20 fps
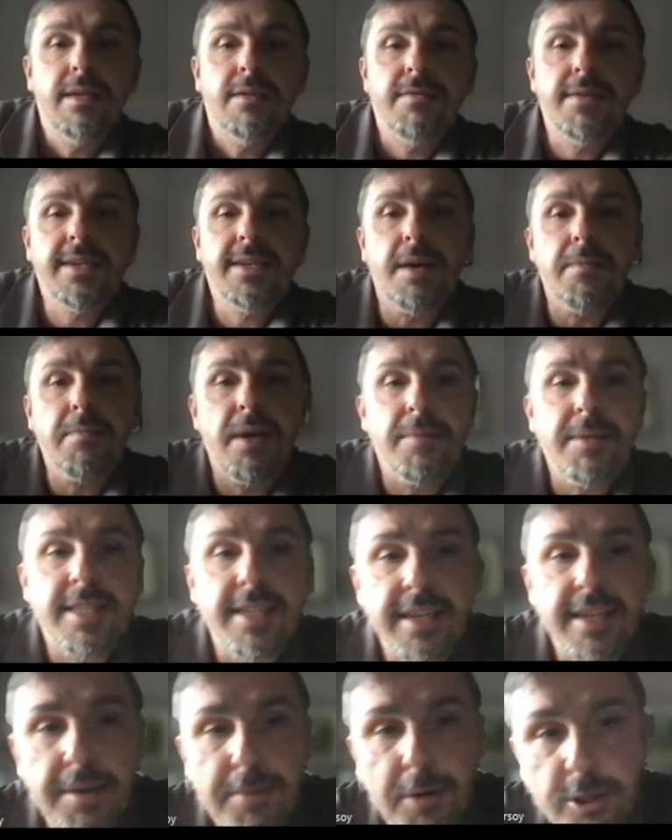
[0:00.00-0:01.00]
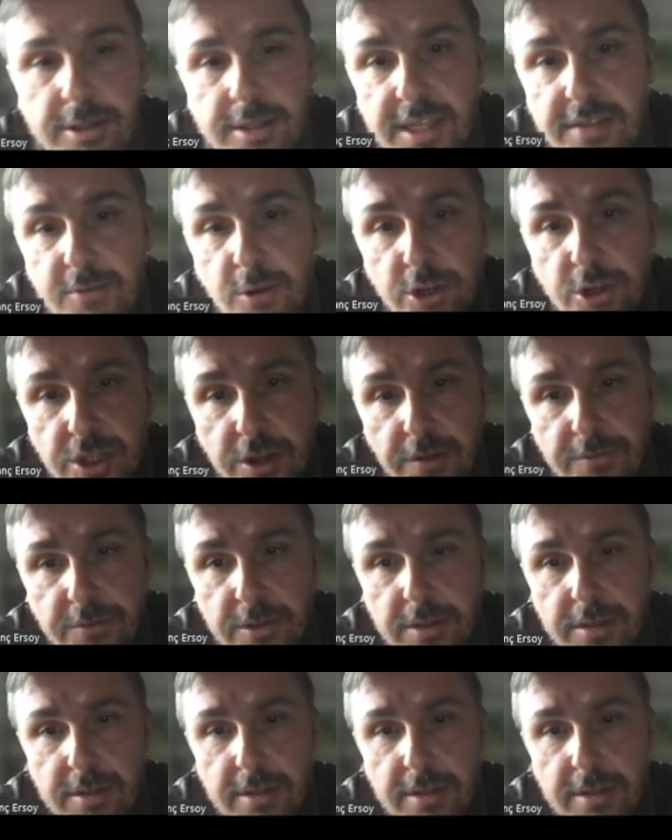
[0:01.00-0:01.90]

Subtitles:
We can maybe think about this version of